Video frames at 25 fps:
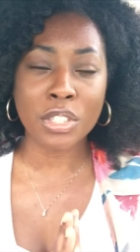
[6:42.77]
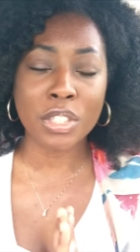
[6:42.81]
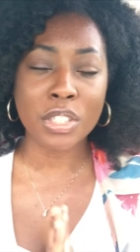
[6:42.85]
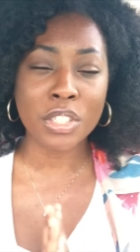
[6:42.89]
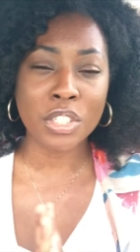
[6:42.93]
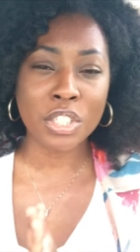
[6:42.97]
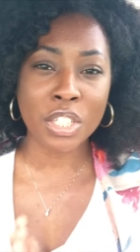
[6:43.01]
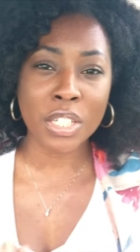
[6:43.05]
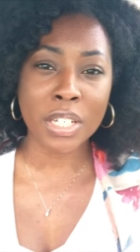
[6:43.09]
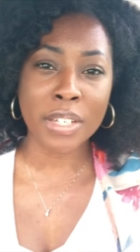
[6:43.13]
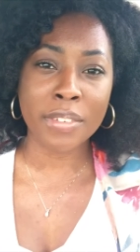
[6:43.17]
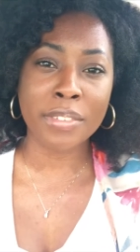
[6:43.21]
to
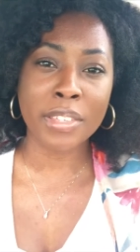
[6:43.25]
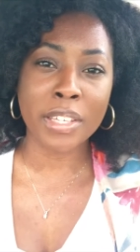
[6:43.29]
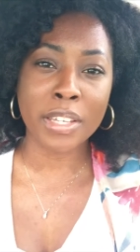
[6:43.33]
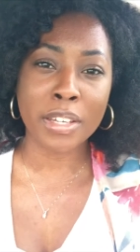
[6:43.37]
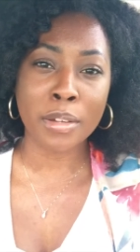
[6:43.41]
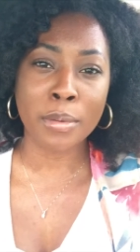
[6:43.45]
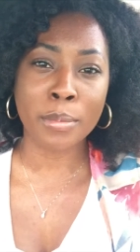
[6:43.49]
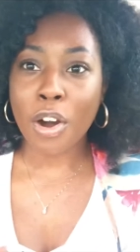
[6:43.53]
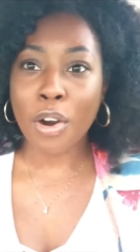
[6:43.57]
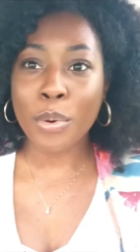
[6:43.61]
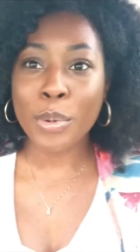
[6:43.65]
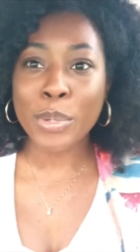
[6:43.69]
achieve
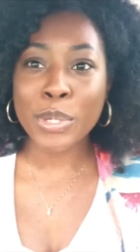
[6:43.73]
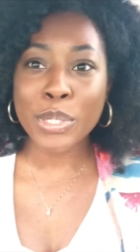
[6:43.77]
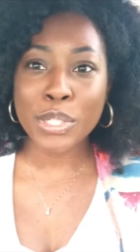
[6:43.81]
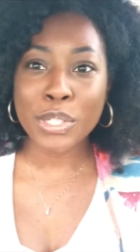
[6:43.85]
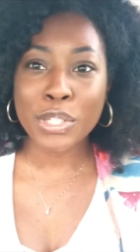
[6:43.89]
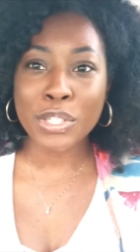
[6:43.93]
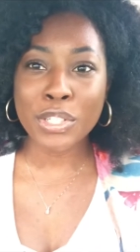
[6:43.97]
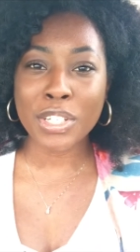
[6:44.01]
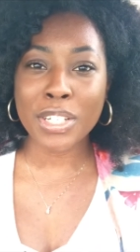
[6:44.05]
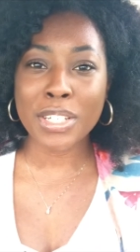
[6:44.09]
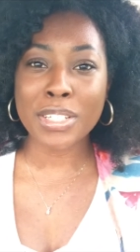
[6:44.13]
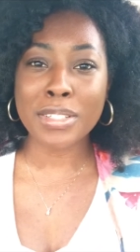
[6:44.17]
them.
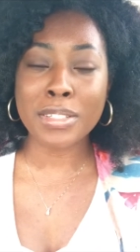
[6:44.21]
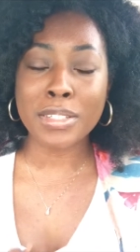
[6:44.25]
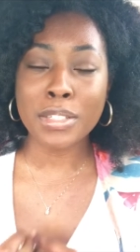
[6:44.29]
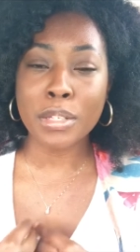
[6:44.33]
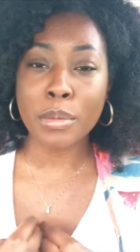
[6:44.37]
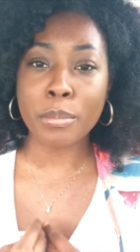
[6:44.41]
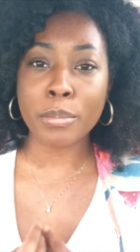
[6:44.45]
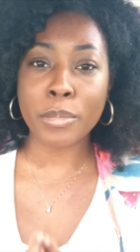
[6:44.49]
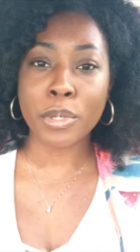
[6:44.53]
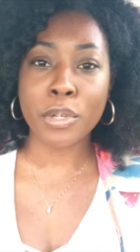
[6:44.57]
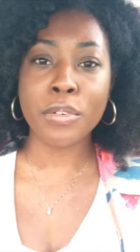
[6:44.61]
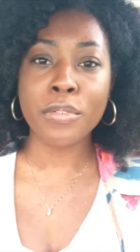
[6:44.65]
Always
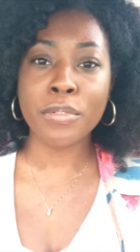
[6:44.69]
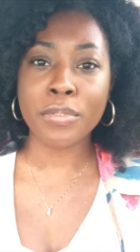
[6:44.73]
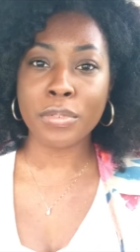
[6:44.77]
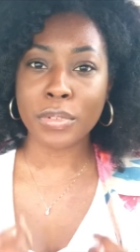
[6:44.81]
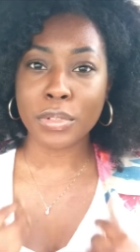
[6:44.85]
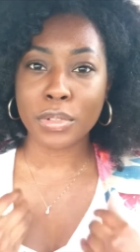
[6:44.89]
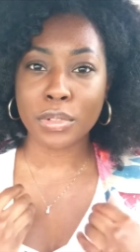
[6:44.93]
just move